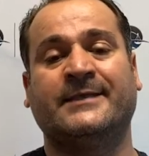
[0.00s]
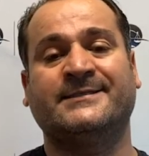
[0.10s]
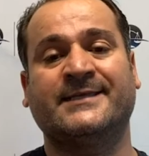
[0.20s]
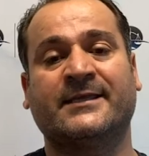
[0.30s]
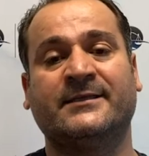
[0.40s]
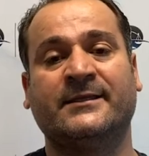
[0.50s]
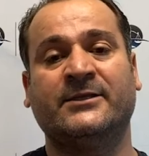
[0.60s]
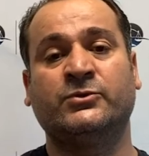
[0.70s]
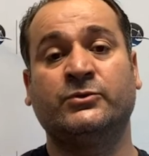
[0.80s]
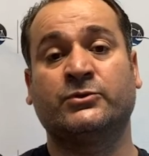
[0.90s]
And
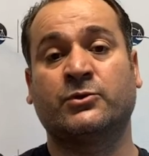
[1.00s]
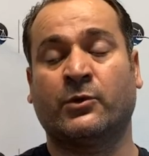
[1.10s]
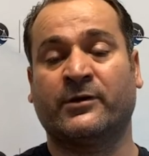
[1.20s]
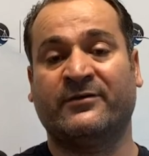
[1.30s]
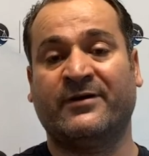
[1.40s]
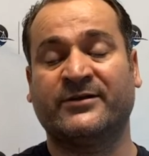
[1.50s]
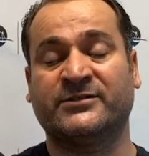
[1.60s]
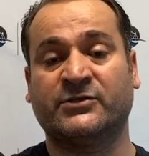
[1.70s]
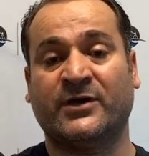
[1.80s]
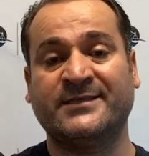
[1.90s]
secondly, due to
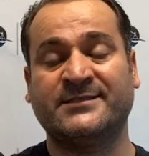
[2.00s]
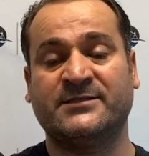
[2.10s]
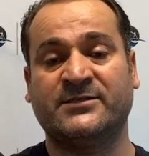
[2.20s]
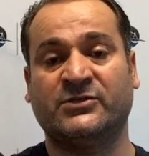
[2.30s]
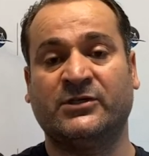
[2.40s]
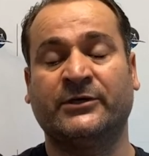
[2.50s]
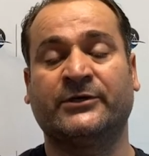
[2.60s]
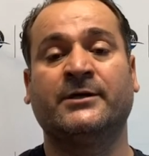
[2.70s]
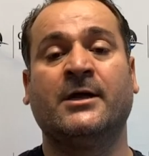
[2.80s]
coronavirus crisis this year,